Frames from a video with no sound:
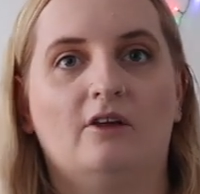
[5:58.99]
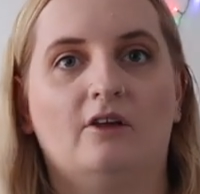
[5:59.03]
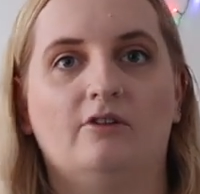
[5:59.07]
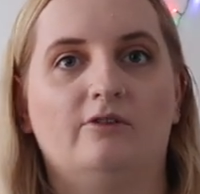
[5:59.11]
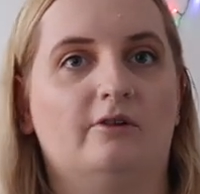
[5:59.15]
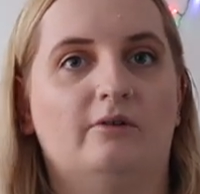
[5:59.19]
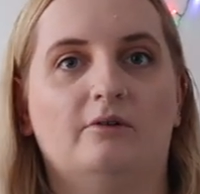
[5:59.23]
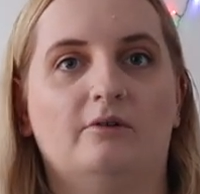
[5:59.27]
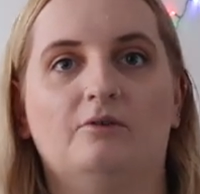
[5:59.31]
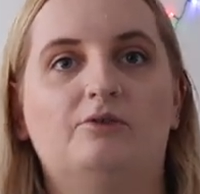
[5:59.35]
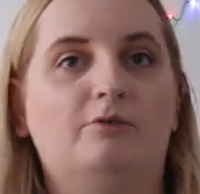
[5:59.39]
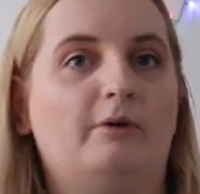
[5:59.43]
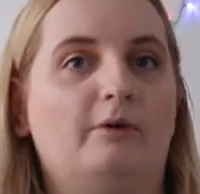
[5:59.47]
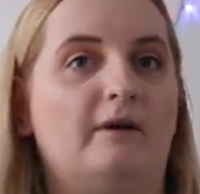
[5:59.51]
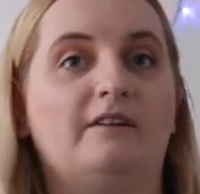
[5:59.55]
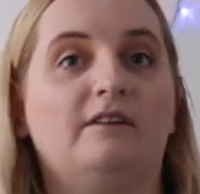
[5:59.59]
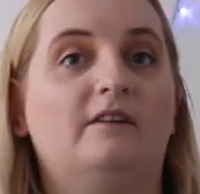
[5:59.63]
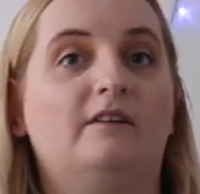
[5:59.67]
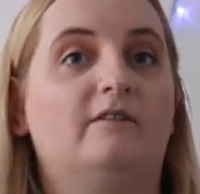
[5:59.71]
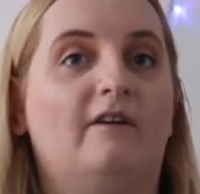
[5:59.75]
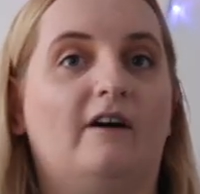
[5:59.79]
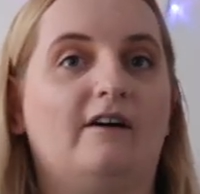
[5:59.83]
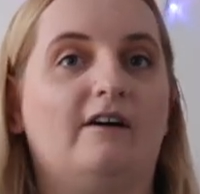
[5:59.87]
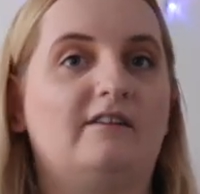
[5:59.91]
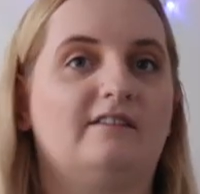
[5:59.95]
doing
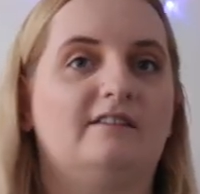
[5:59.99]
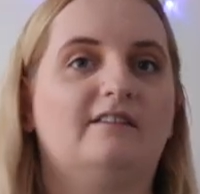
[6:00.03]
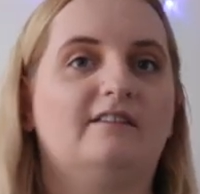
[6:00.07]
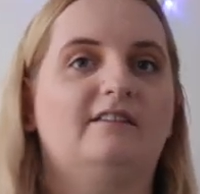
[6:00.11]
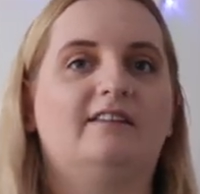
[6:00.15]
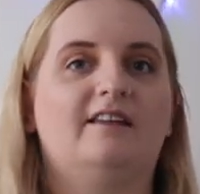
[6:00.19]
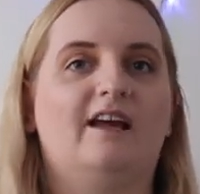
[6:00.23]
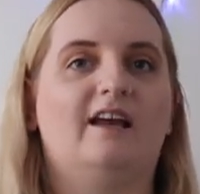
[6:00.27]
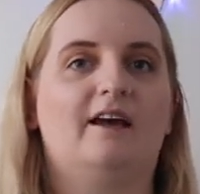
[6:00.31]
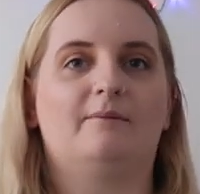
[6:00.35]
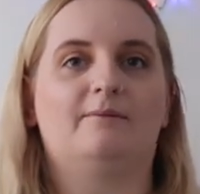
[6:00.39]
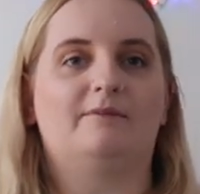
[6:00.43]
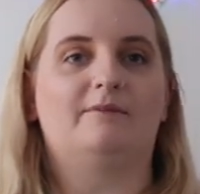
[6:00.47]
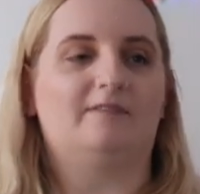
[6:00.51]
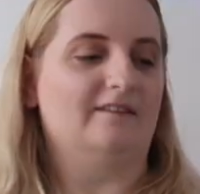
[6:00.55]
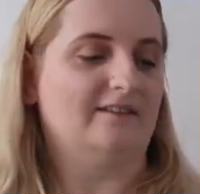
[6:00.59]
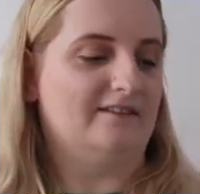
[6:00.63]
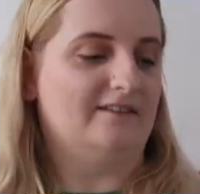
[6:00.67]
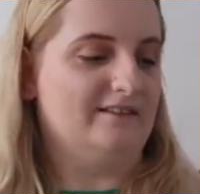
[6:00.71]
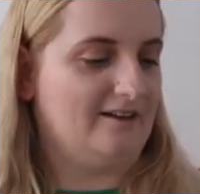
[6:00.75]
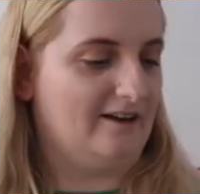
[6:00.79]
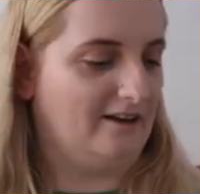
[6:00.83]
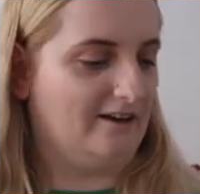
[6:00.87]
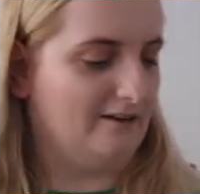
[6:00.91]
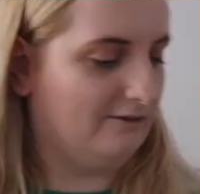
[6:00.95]
20,000 steps and
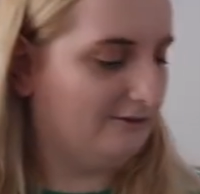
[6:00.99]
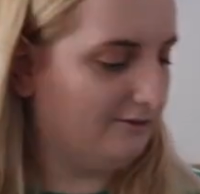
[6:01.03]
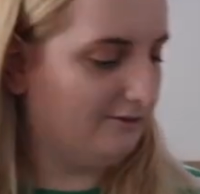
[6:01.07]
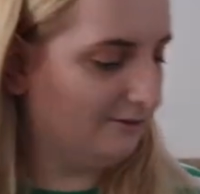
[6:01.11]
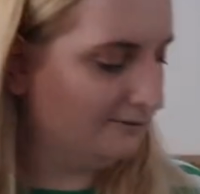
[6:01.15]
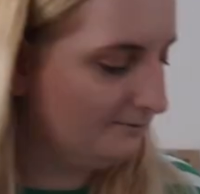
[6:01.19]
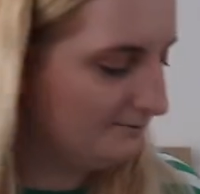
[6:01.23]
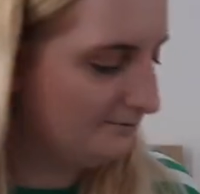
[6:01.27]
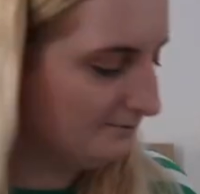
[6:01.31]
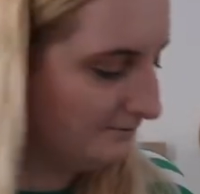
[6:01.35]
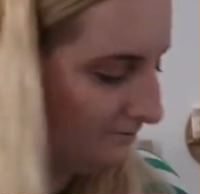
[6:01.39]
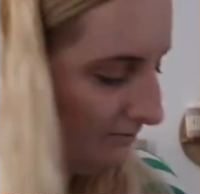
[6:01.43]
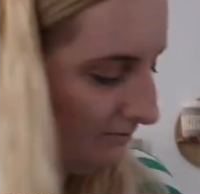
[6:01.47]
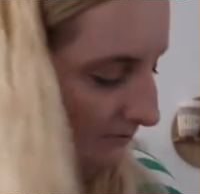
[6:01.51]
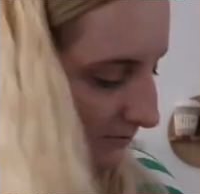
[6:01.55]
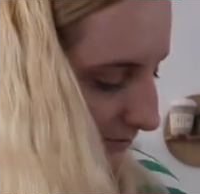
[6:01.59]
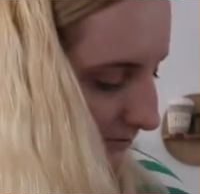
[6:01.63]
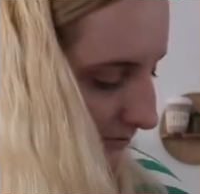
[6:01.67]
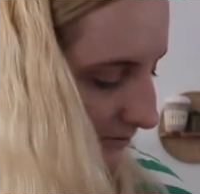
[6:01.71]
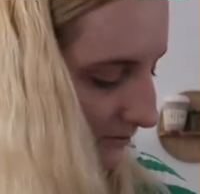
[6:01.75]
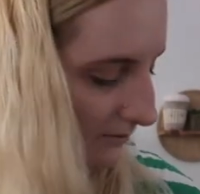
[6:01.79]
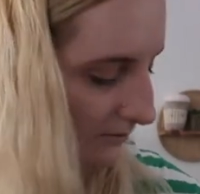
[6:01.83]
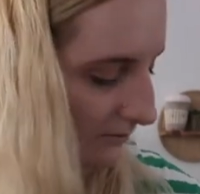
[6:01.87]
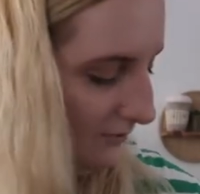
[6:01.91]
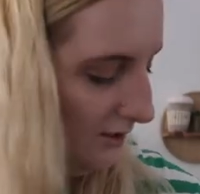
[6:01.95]
stuff.
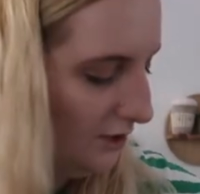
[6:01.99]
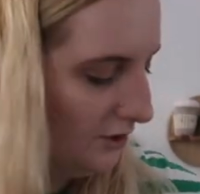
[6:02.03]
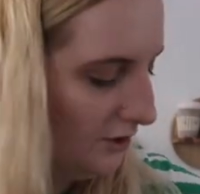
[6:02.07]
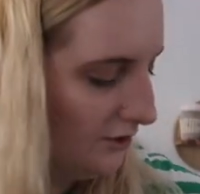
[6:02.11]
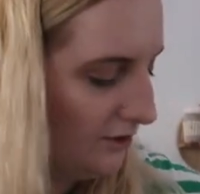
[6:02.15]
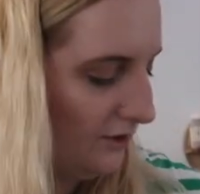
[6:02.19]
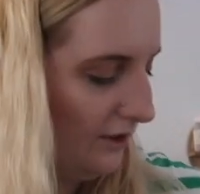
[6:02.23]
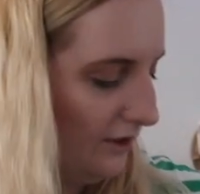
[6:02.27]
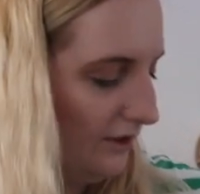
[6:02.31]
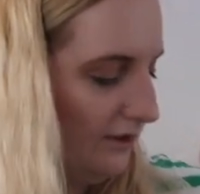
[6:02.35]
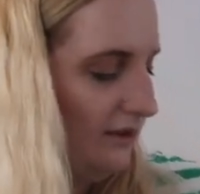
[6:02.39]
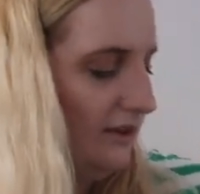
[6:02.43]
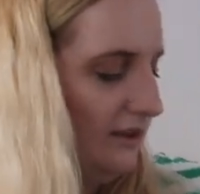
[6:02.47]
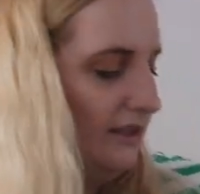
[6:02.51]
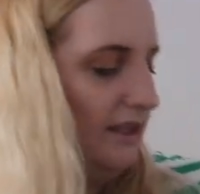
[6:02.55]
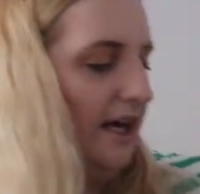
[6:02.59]
So the